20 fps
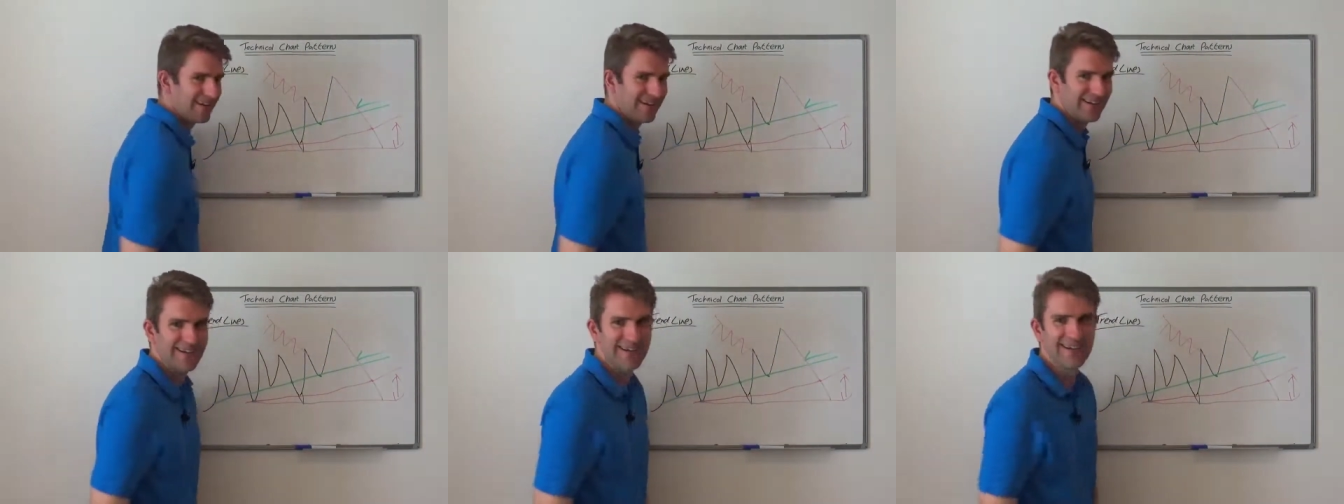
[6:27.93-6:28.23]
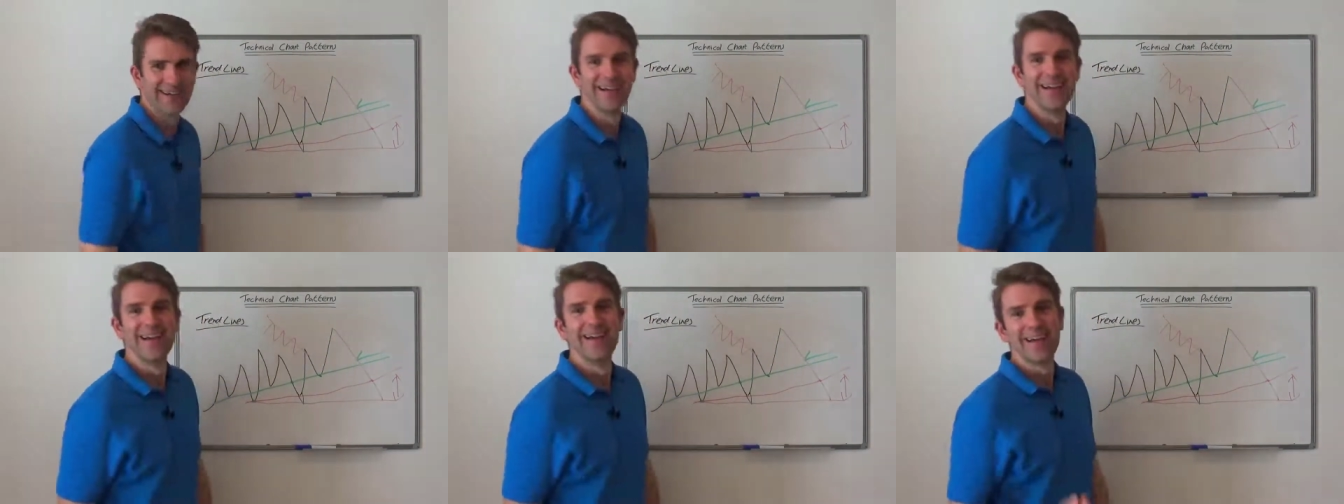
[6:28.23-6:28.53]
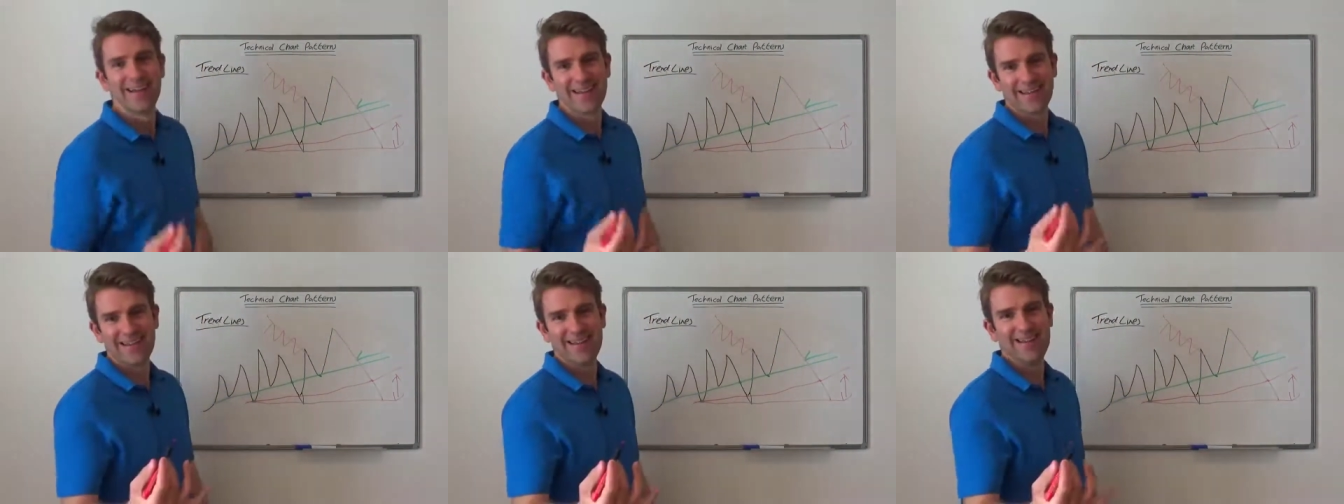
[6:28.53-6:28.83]

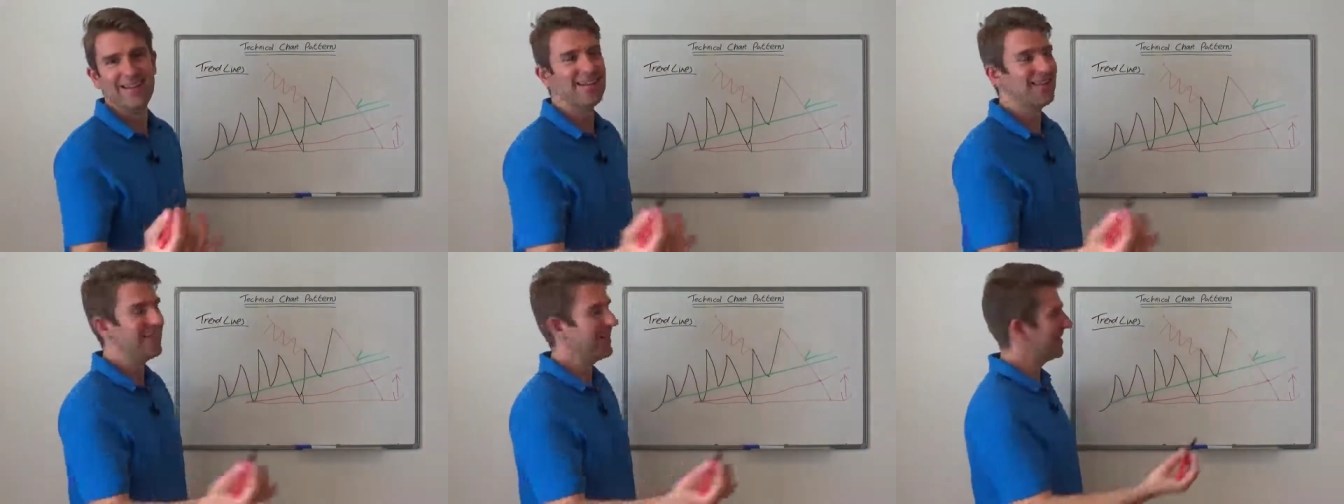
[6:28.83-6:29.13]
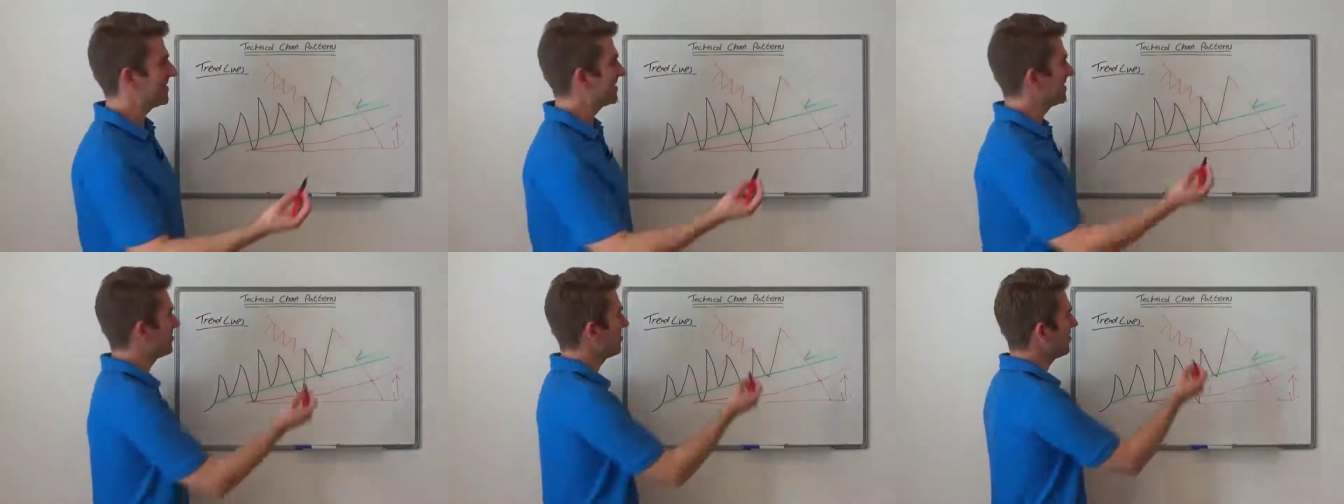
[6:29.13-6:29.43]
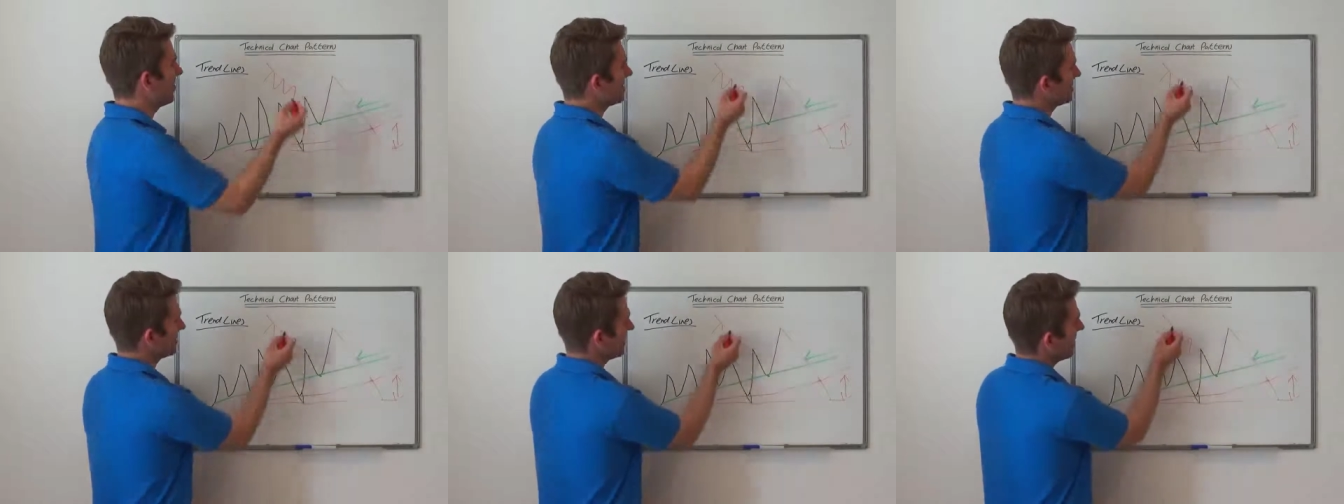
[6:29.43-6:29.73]
That's the
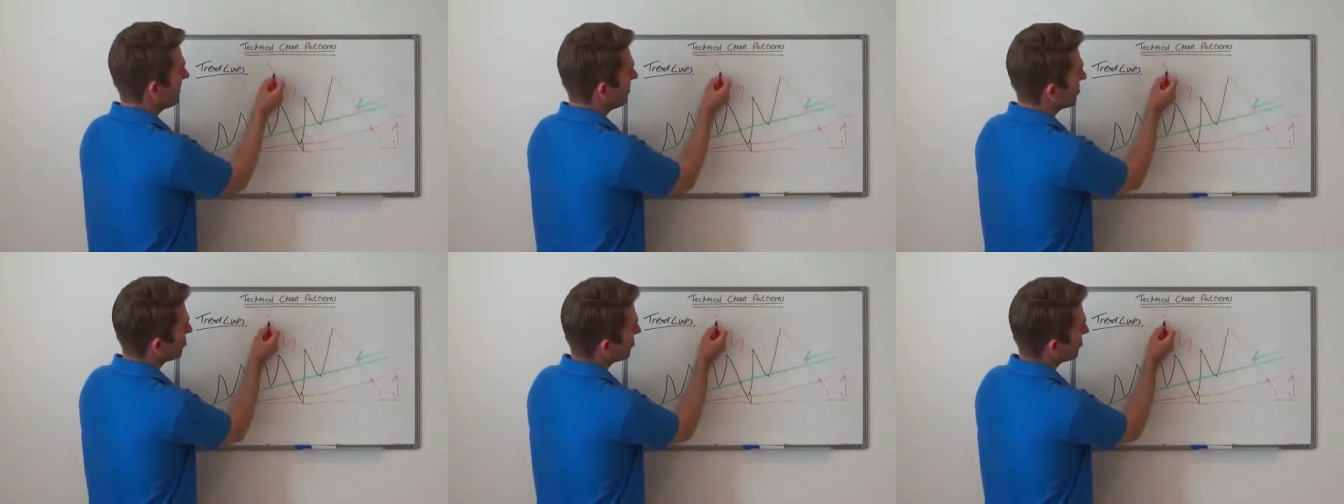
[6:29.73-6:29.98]
worst ever